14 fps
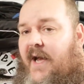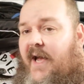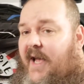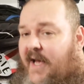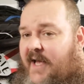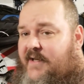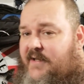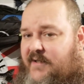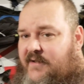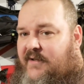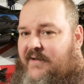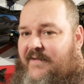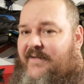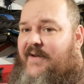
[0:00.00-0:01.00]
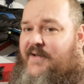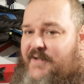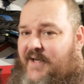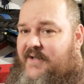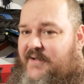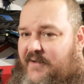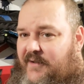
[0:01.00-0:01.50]
I asked for a
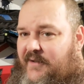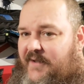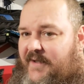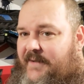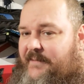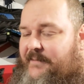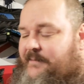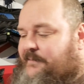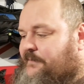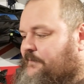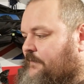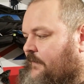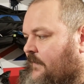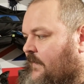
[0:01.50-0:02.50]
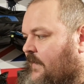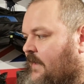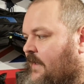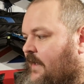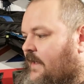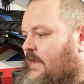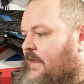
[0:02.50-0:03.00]
size 13
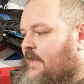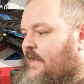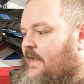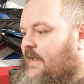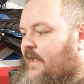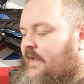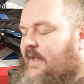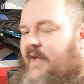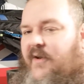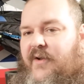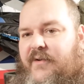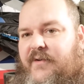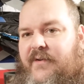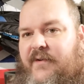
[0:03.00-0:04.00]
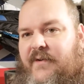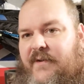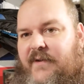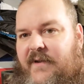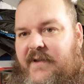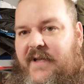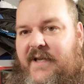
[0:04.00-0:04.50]
and I got
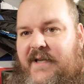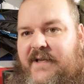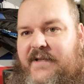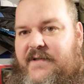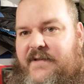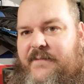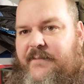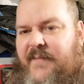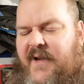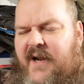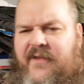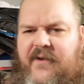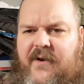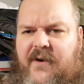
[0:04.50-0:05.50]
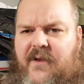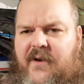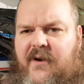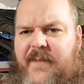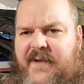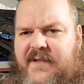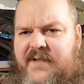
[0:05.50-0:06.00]
these. And I thought
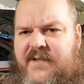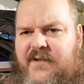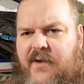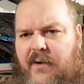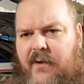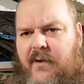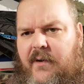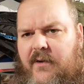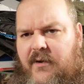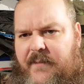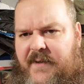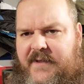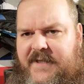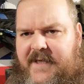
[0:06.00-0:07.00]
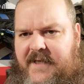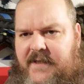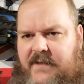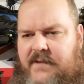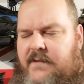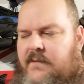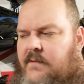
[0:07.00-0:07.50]
they're a bit snug, they're a bit
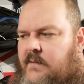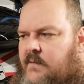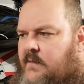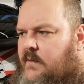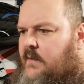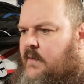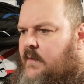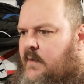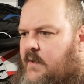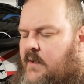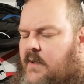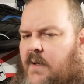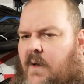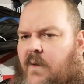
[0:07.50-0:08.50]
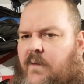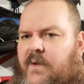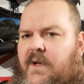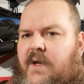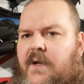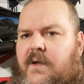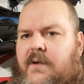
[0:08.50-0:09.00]
tight.
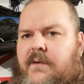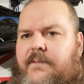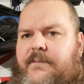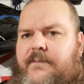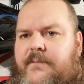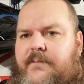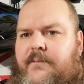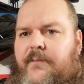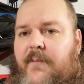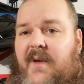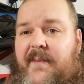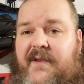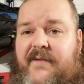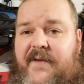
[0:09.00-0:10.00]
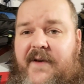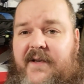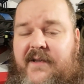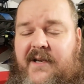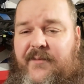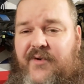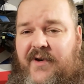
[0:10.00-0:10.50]
Okay, maybe the
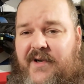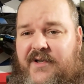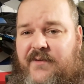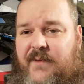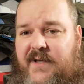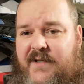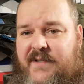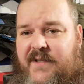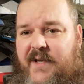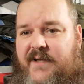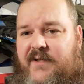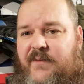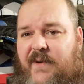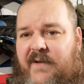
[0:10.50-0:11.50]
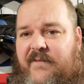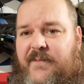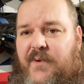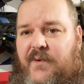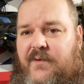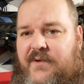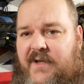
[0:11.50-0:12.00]
fact that I'm trying to squeeze size
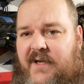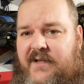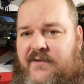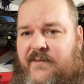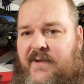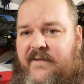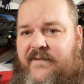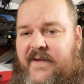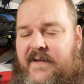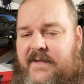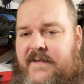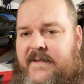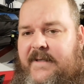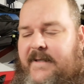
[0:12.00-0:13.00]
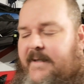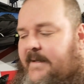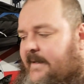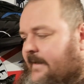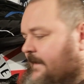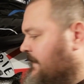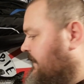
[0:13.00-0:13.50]
12 boots, size 12 feet
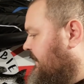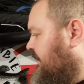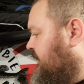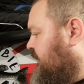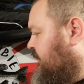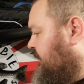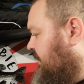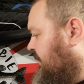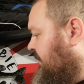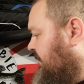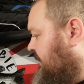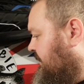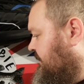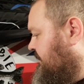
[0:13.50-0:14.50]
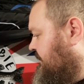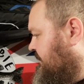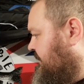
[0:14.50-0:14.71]
into uh,